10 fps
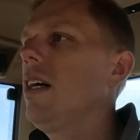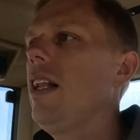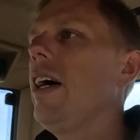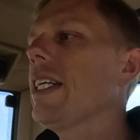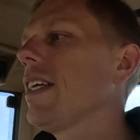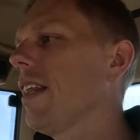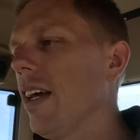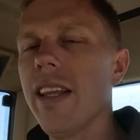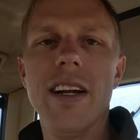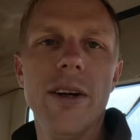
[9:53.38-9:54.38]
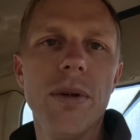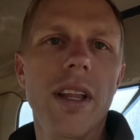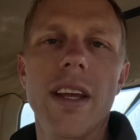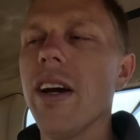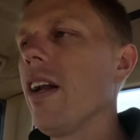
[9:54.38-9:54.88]
I like to think that I'm
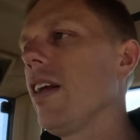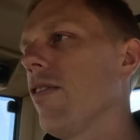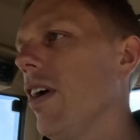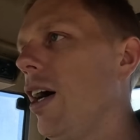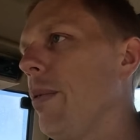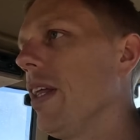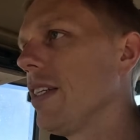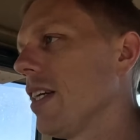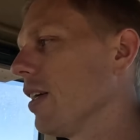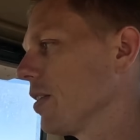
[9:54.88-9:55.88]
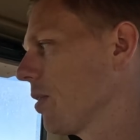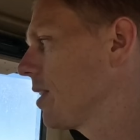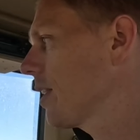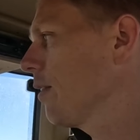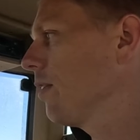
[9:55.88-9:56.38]
not the only farmer that deals
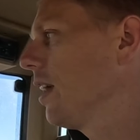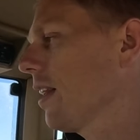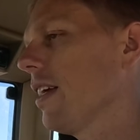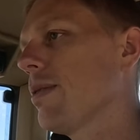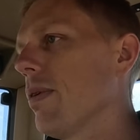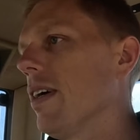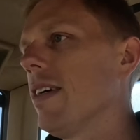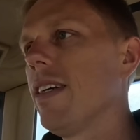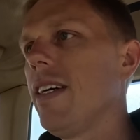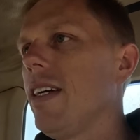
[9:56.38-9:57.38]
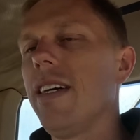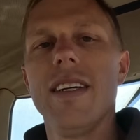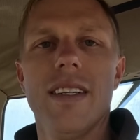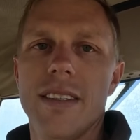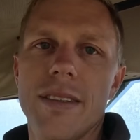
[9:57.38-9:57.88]
with stuff like this, but
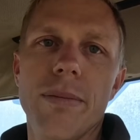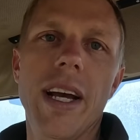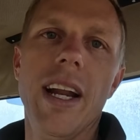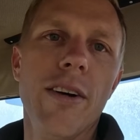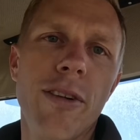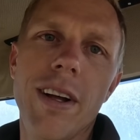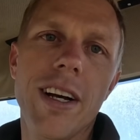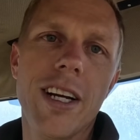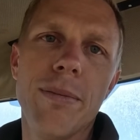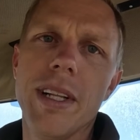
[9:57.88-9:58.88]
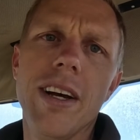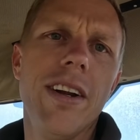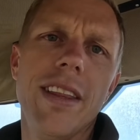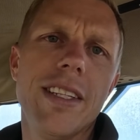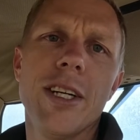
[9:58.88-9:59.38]
man, I feel like I'm
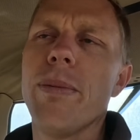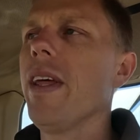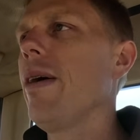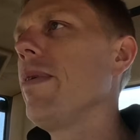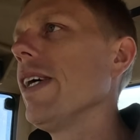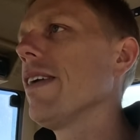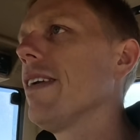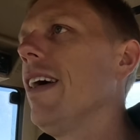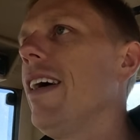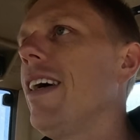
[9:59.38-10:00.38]
alone at the top of that mountain.